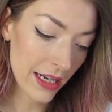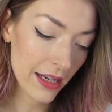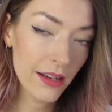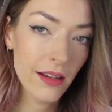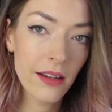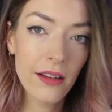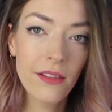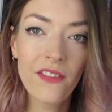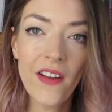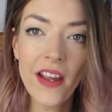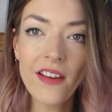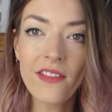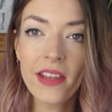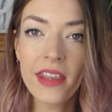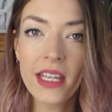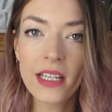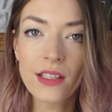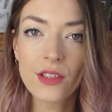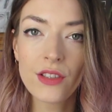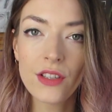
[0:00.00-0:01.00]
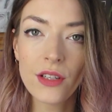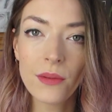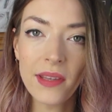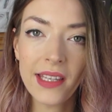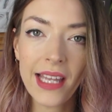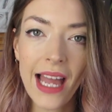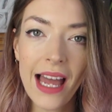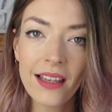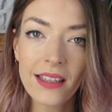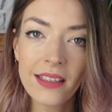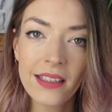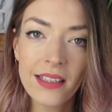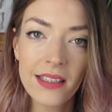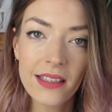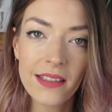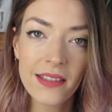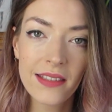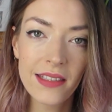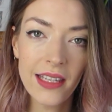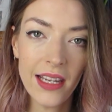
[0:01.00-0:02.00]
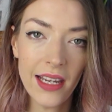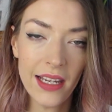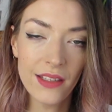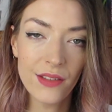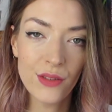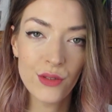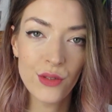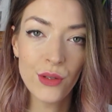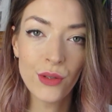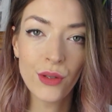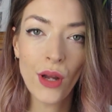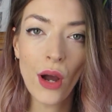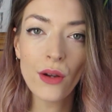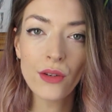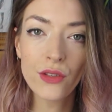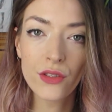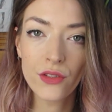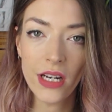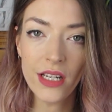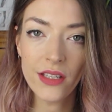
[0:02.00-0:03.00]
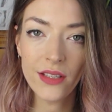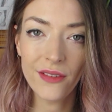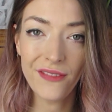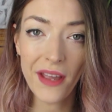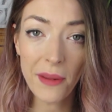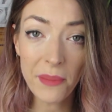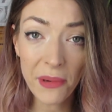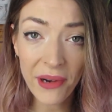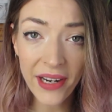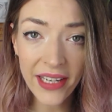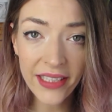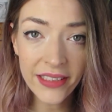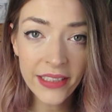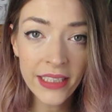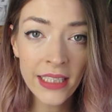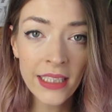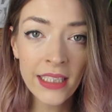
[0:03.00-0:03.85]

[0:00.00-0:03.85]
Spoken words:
favourite thing to do with calendars is to go straight to February,